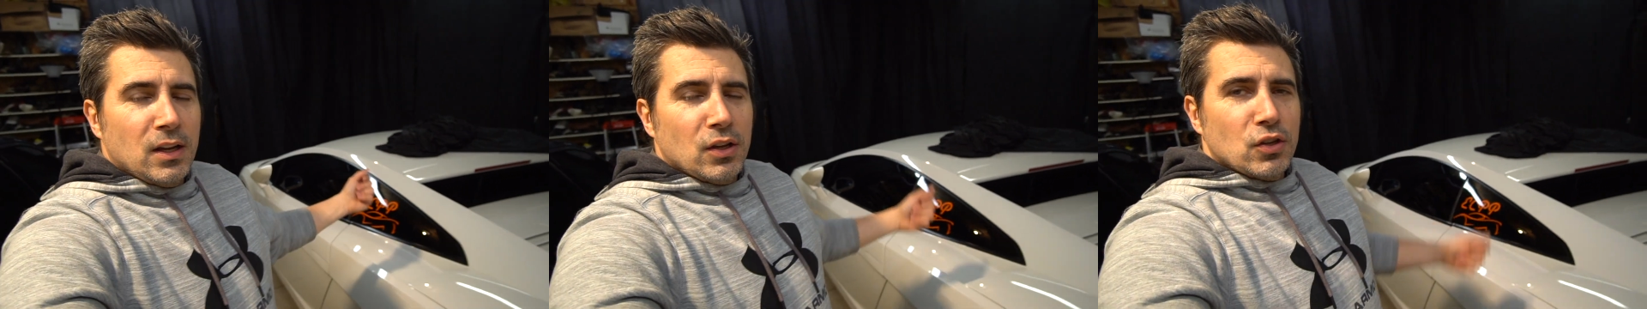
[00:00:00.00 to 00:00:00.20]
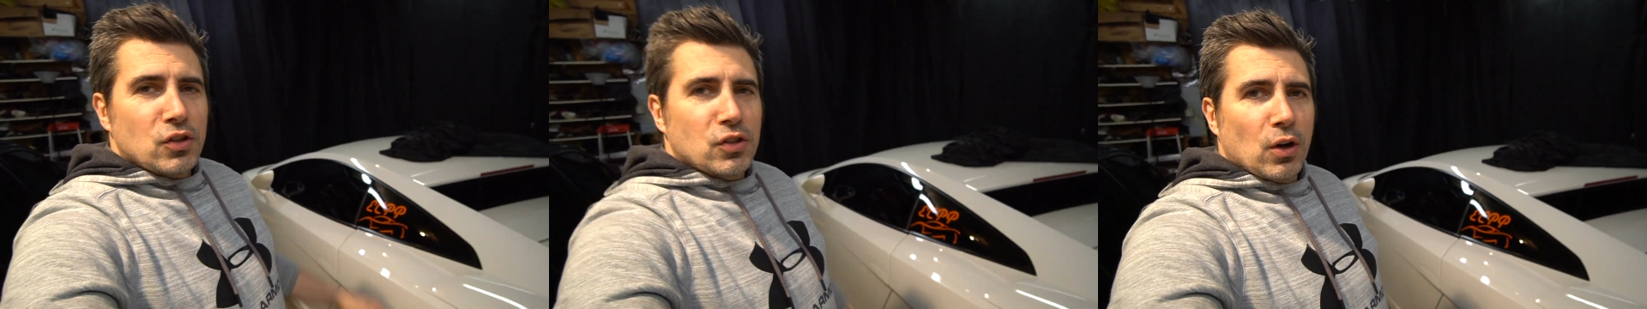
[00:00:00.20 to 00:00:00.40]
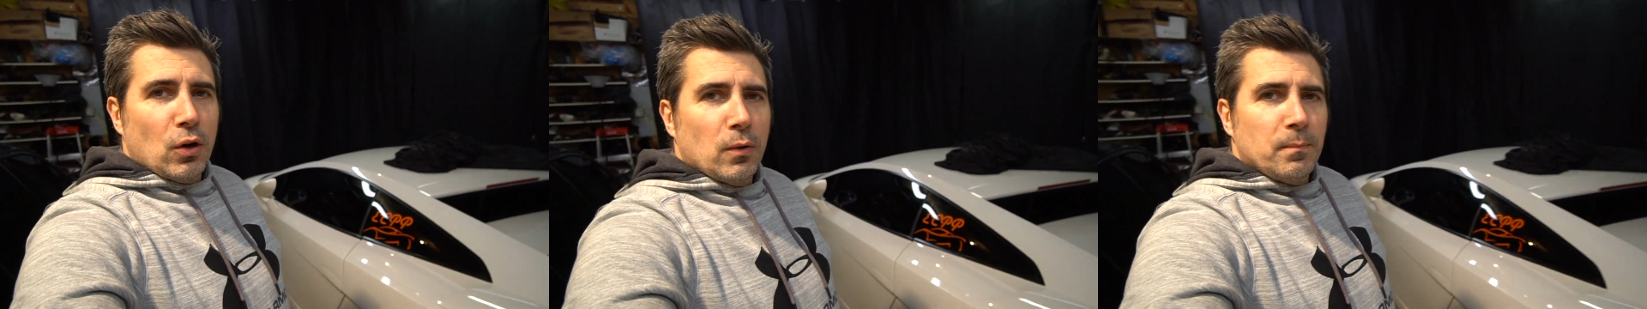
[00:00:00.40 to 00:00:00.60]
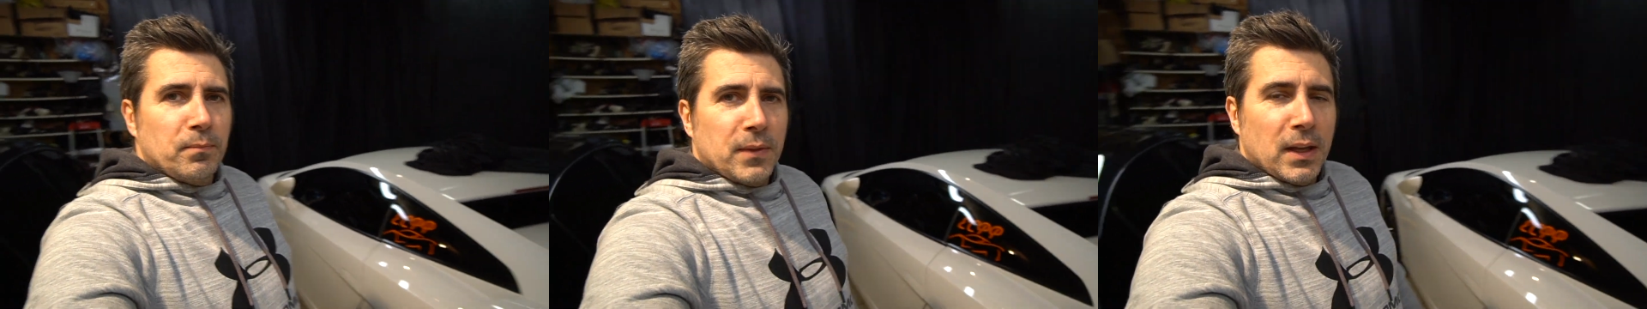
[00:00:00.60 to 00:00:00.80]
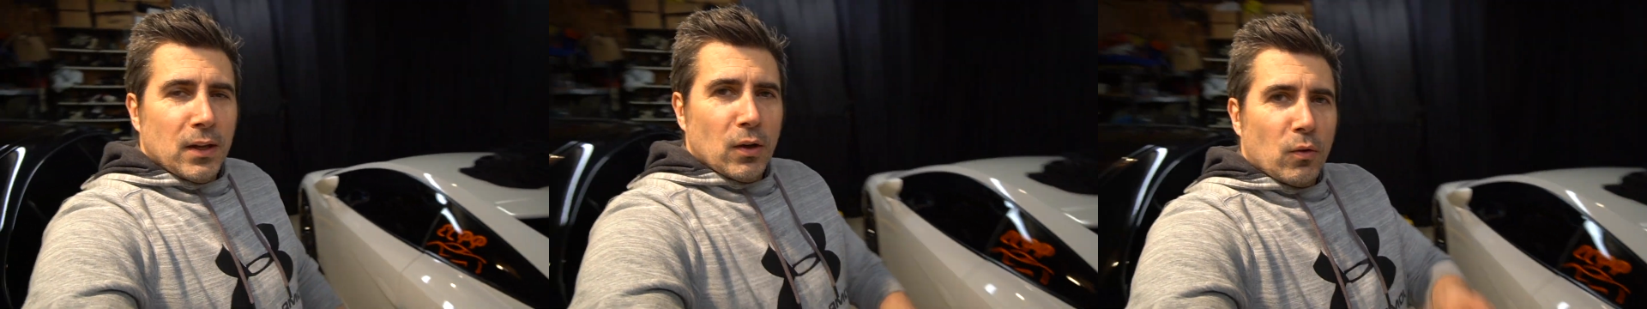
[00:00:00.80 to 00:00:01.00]
So
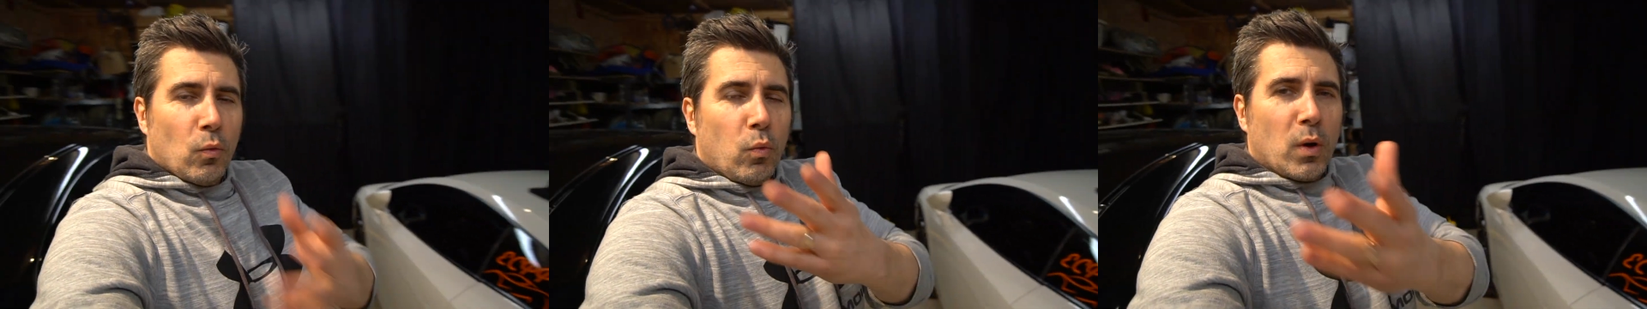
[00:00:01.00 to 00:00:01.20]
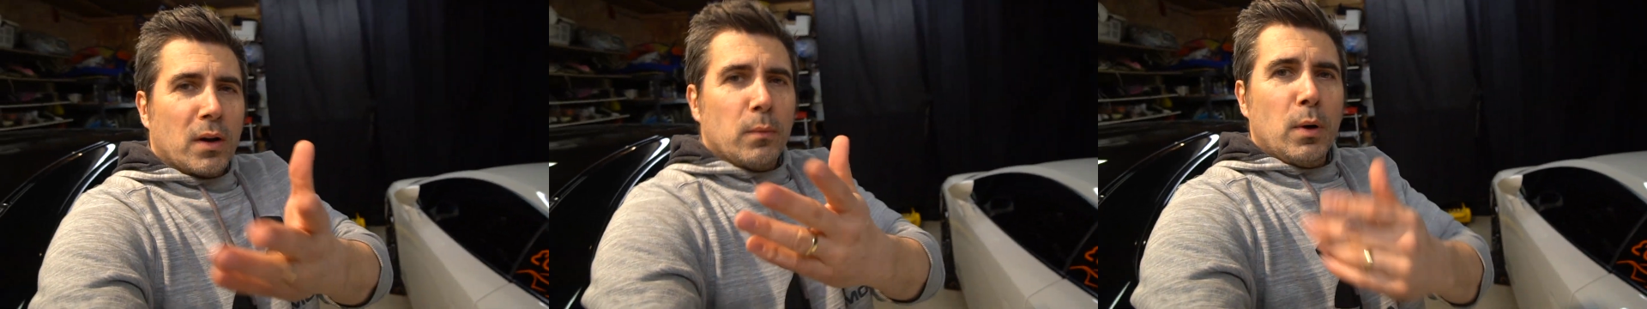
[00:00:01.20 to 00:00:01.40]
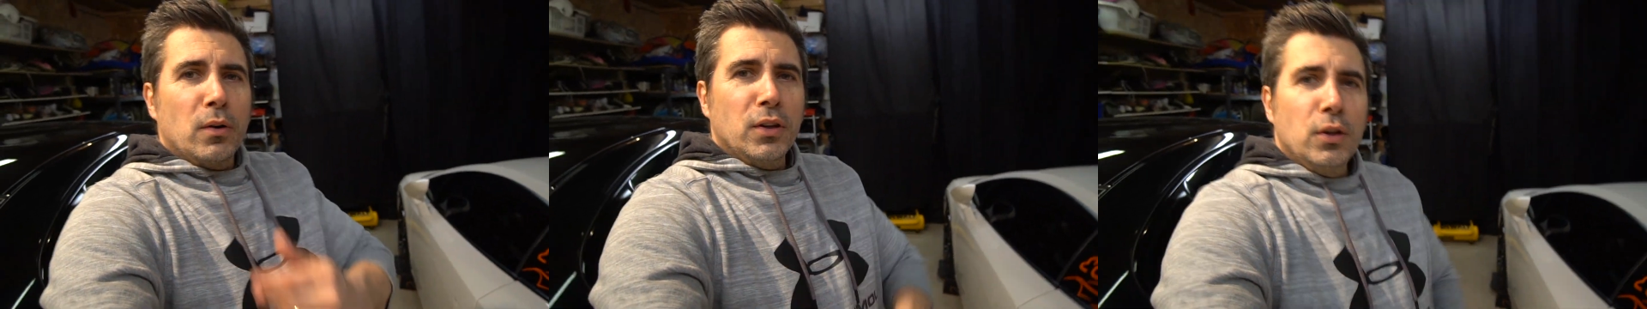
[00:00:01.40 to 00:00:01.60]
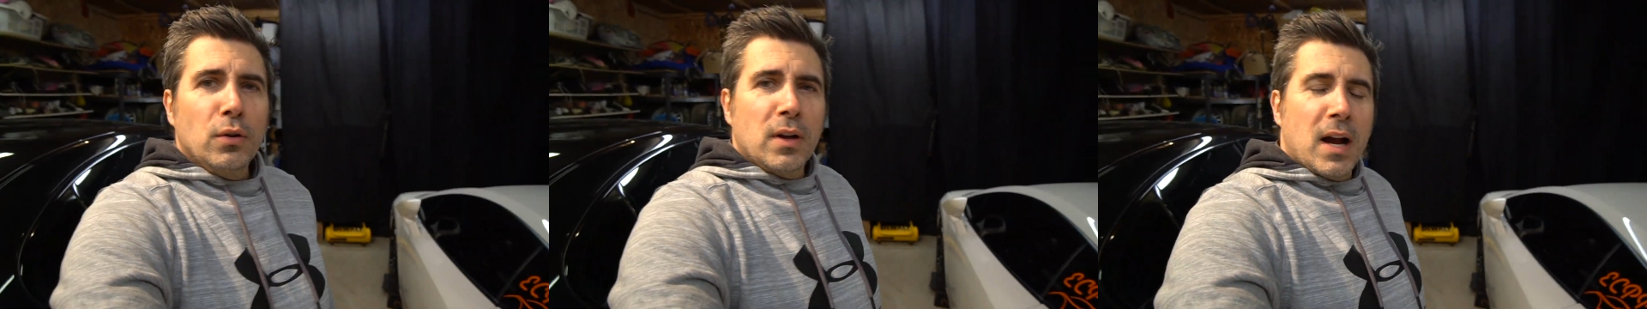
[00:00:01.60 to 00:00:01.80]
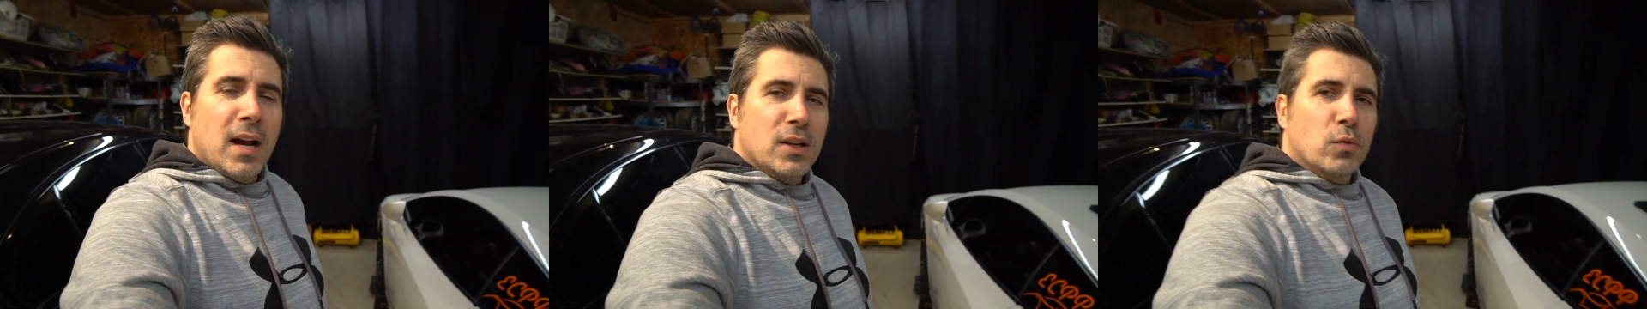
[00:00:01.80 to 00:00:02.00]
what about you
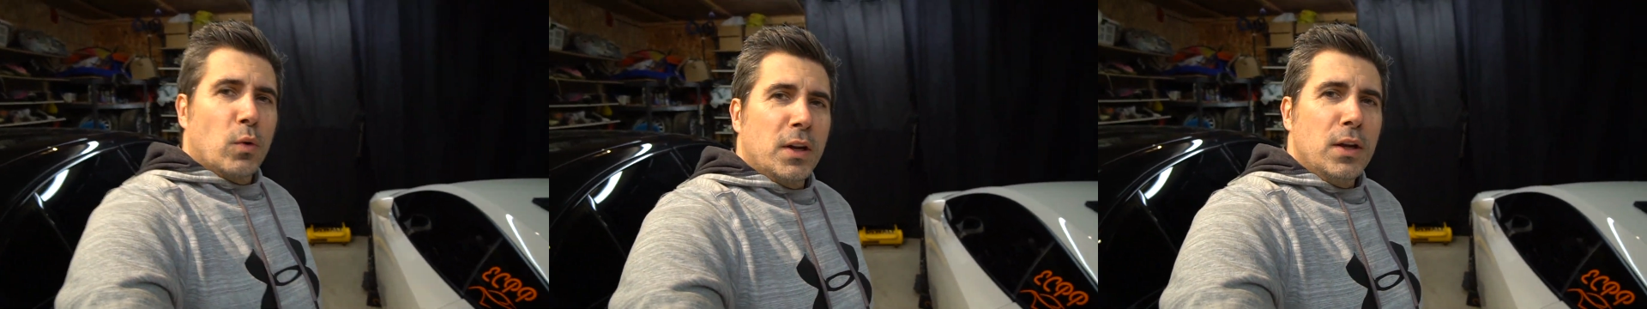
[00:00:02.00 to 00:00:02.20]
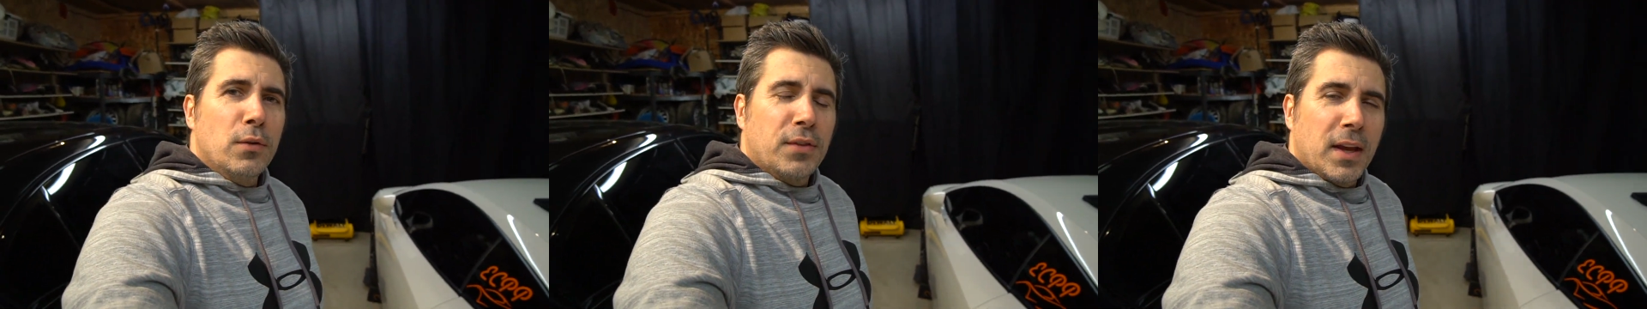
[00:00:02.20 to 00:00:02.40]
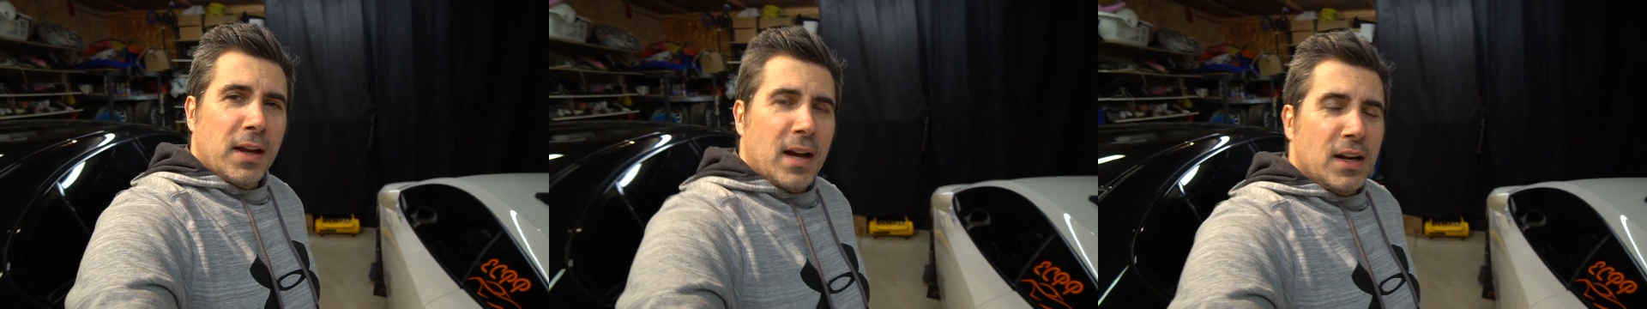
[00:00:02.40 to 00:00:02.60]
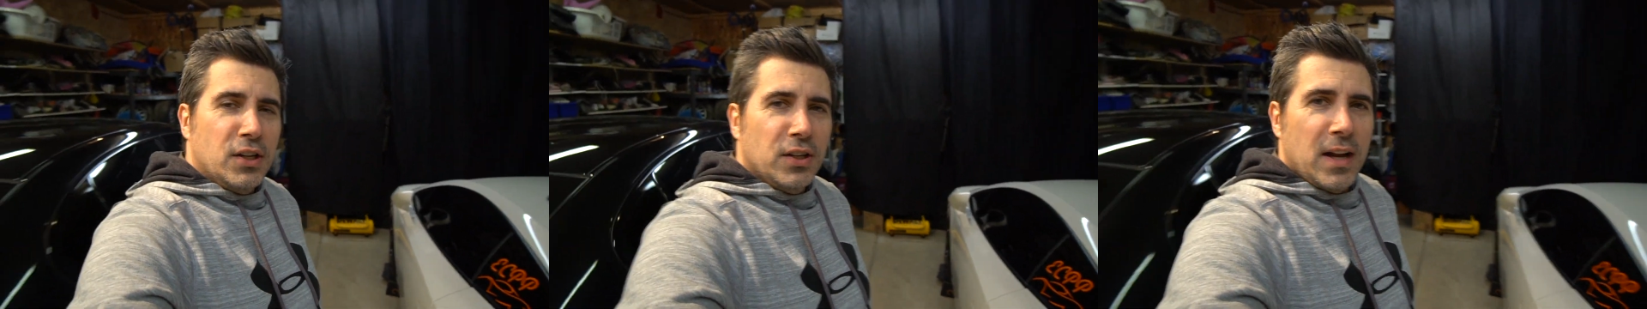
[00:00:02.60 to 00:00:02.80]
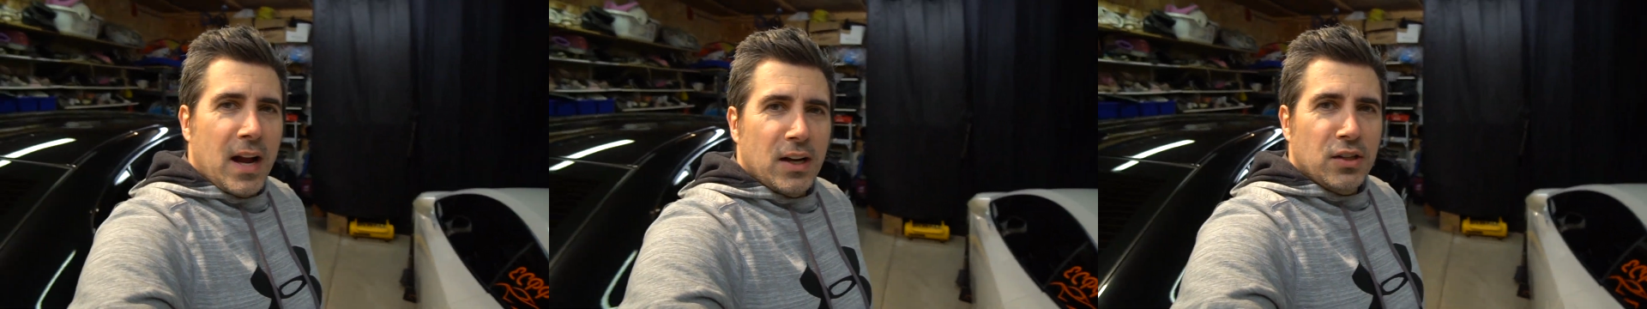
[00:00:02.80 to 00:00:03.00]
guys? What do you think I
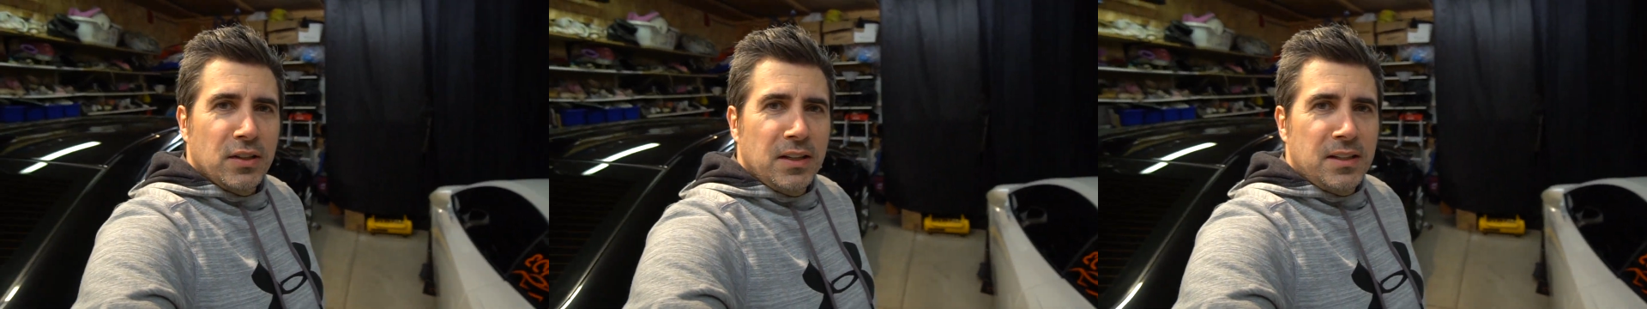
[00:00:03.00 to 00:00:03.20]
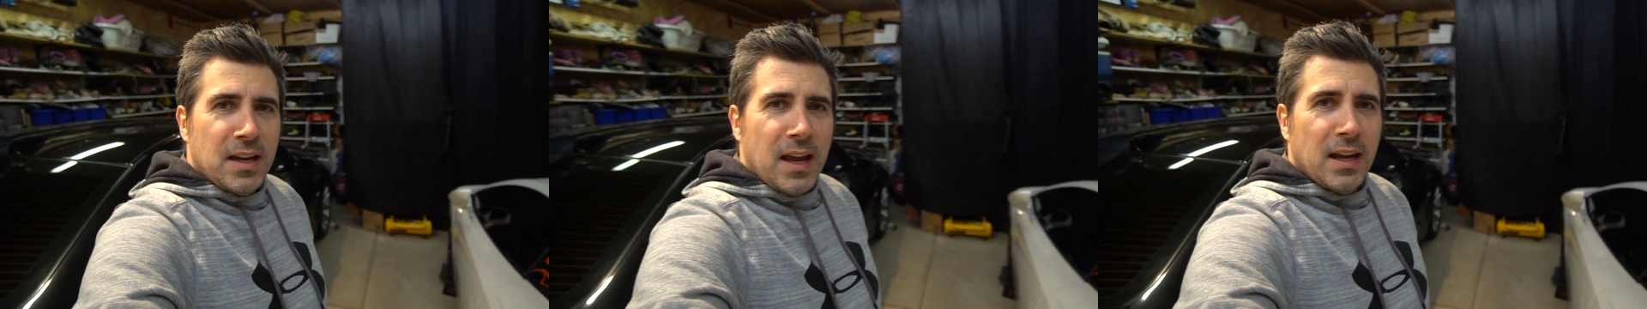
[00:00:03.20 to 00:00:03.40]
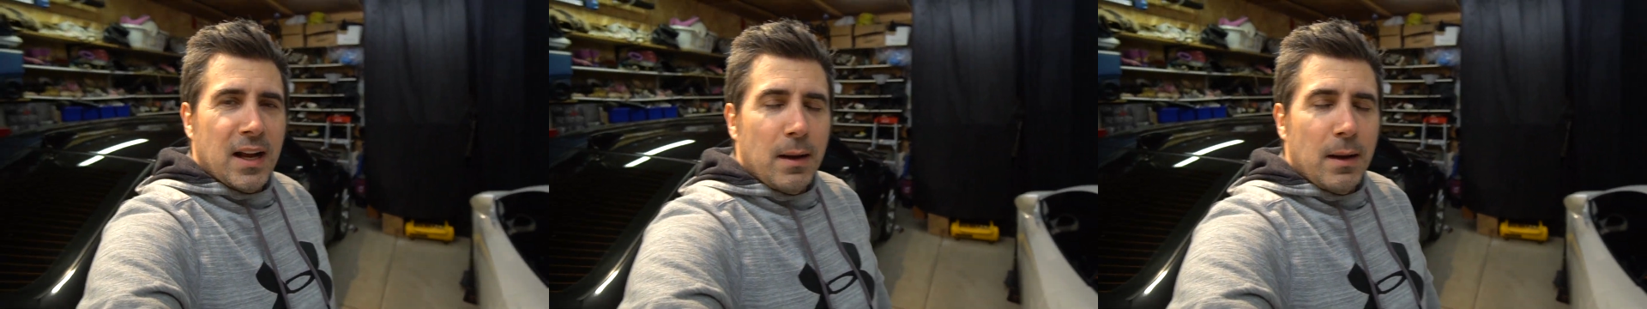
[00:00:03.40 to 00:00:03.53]
should actually take?